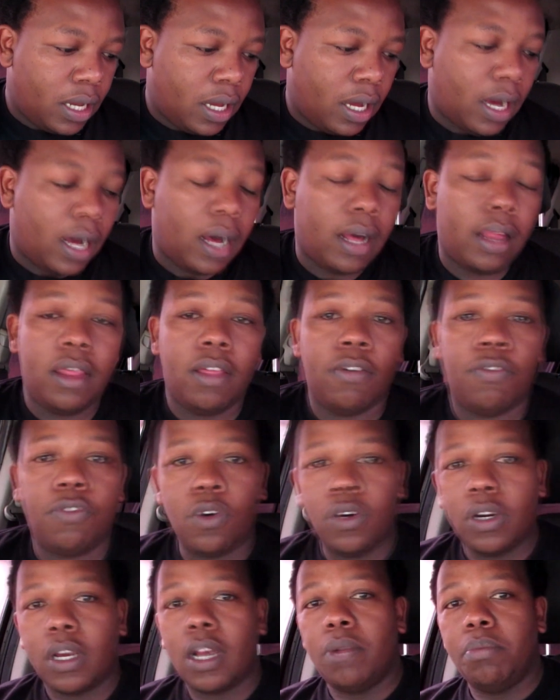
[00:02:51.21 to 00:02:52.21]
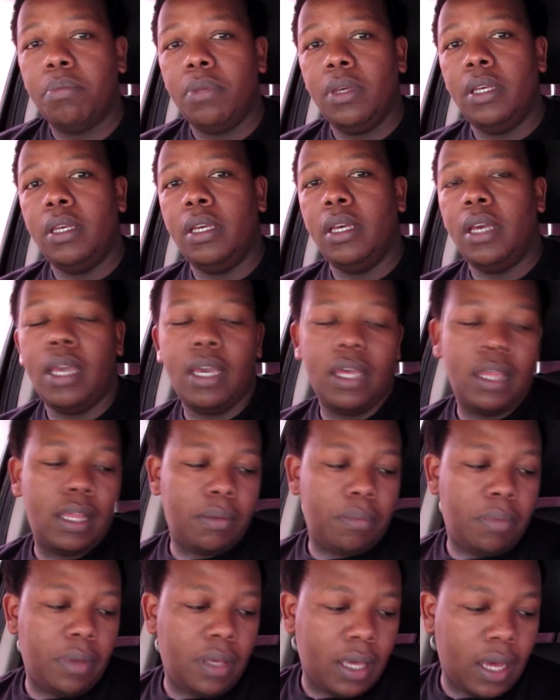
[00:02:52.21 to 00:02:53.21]
The phone can be either
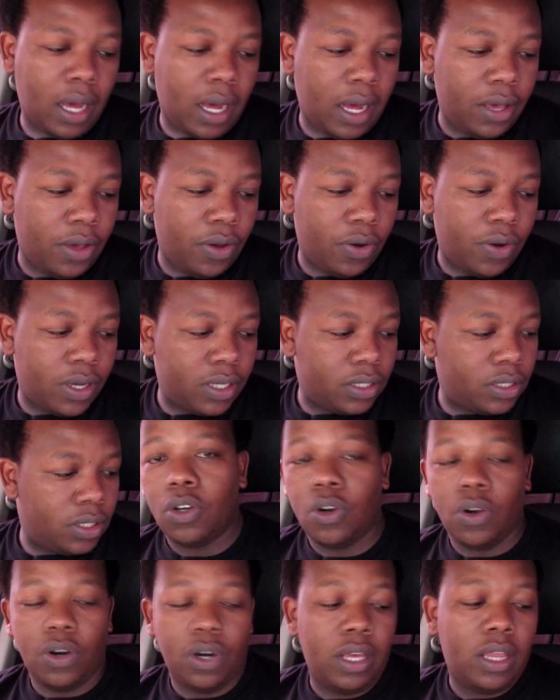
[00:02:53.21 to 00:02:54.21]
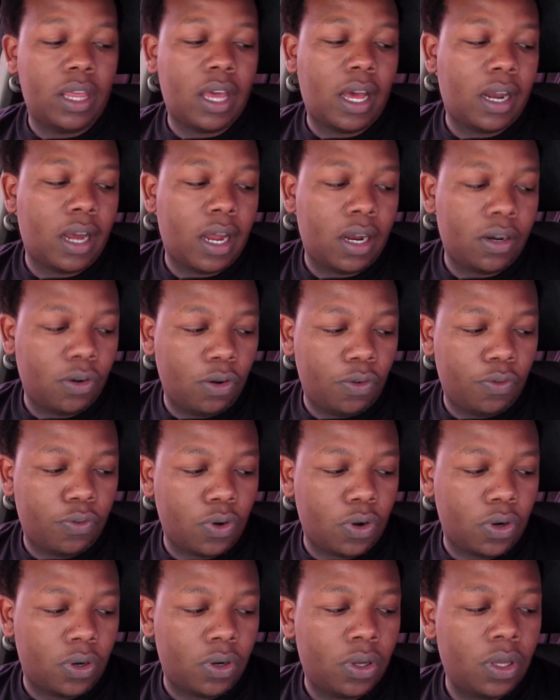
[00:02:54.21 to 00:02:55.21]
be iOS or either an Android
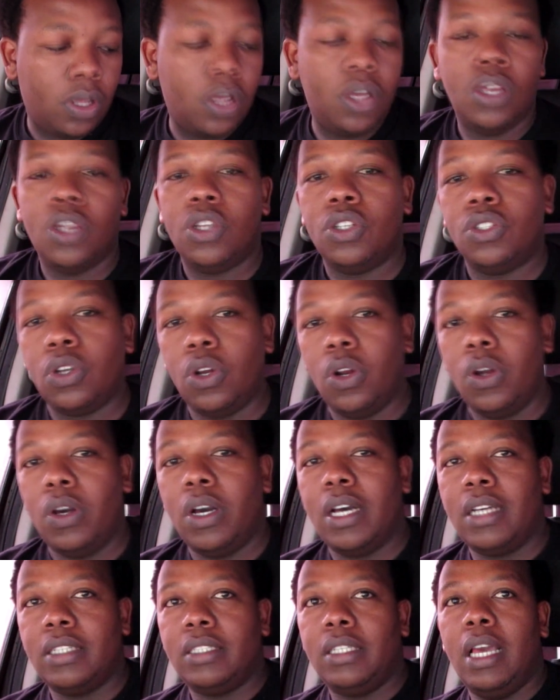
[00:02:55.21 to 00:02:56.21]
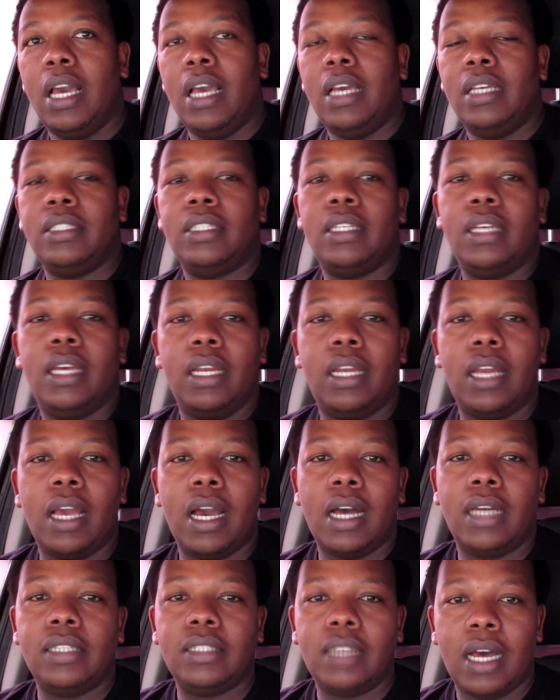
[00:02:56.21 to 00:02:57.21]
phone, so long as guys it
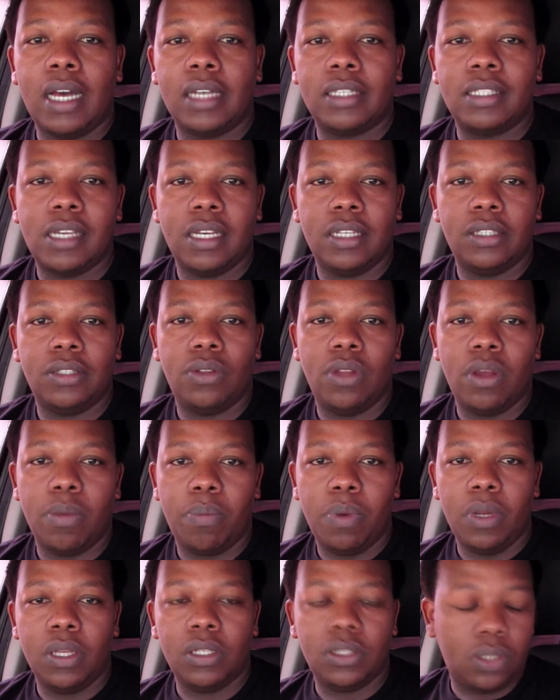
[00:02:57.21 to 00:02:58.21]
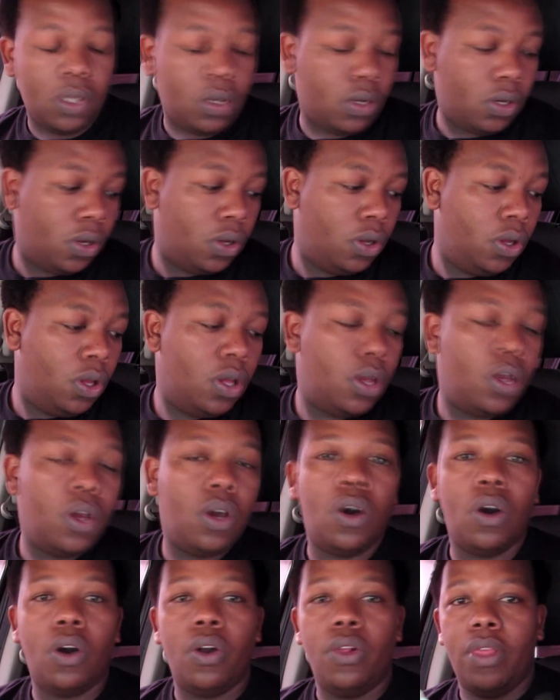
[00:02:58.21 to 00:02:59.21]
has access to the Play Store
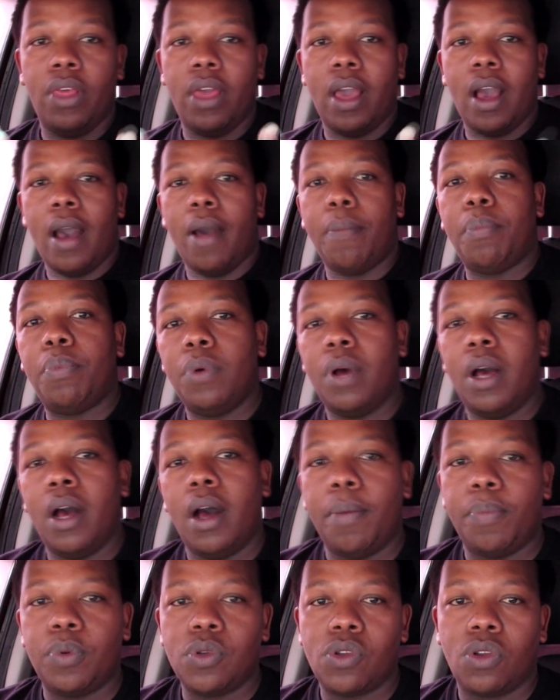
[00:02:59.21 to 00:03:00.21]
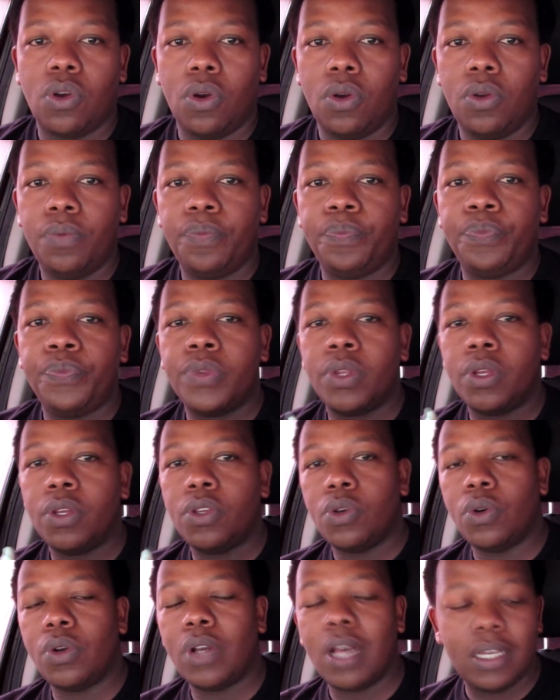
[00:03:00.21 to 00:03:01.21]
or the app store.
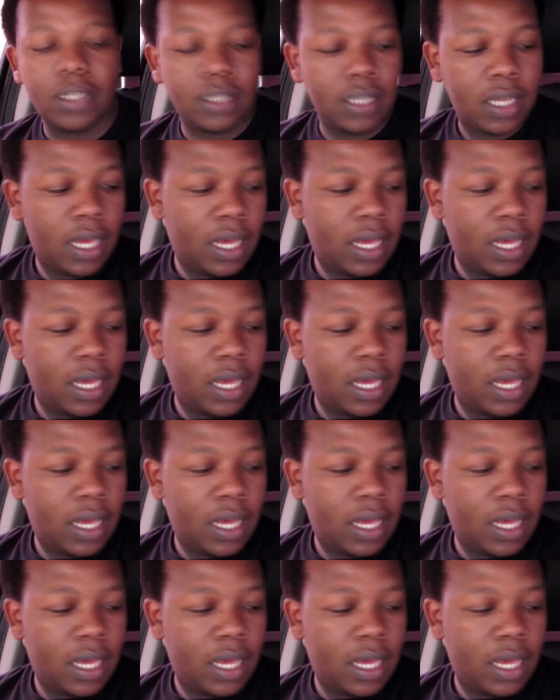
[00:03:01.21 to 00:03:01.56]
So guys,